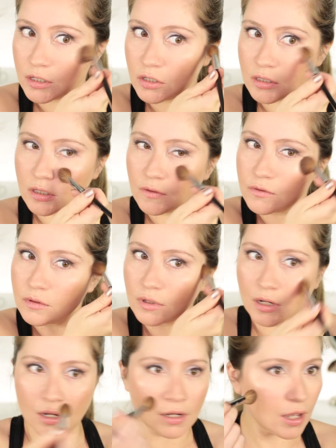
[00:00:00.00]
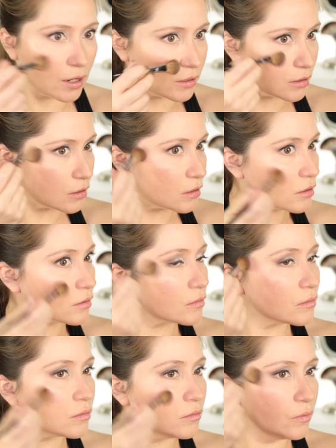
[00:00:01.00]
It just gives you a nice,
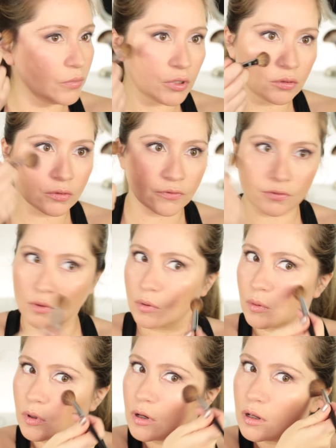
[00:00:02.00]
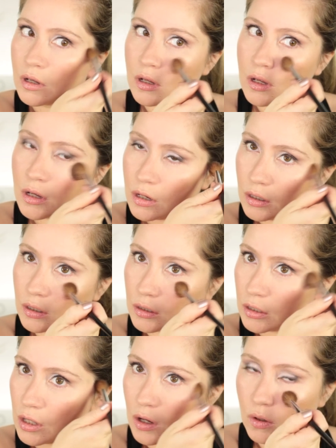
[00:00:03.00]
beautiful
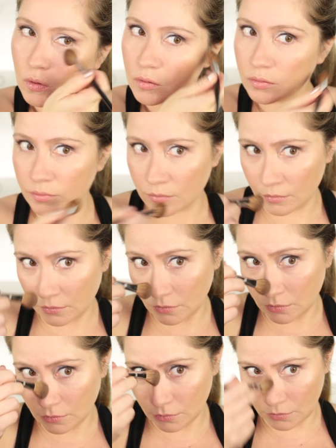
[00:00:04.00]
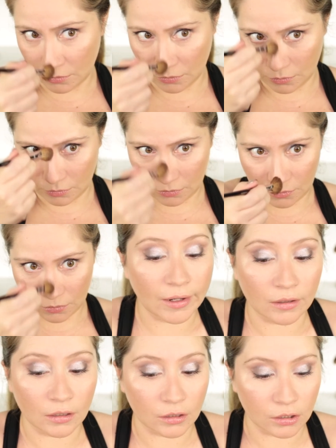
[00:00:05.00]
glow. I
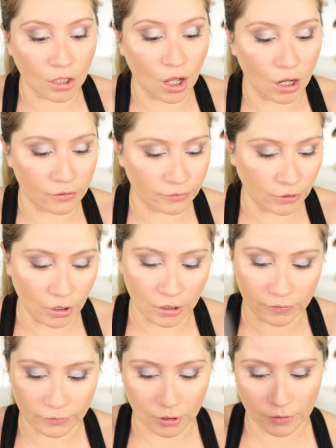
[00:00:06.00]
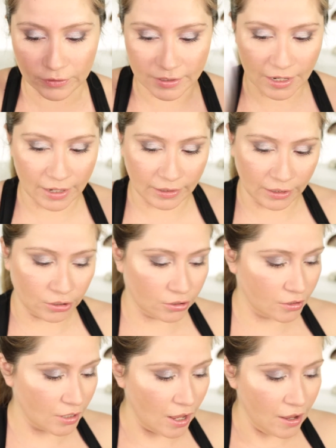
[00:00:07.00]
love, love, love these
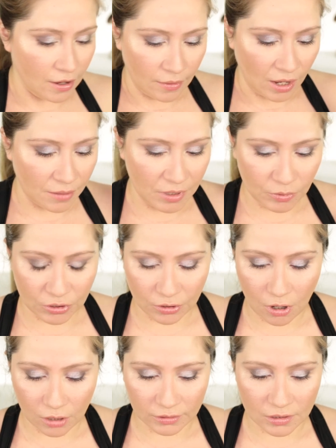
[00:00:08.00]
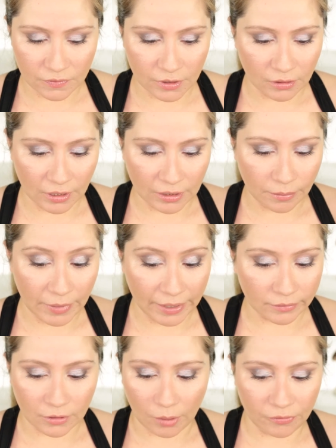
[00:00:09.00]
highlighters. I maybe should call this video like
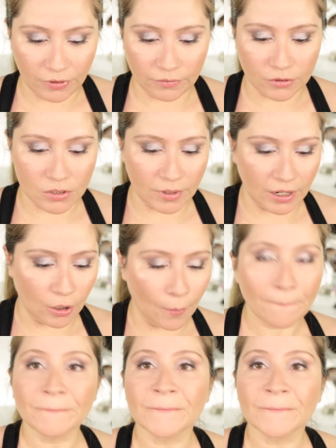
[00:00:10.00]
my top favorites right now.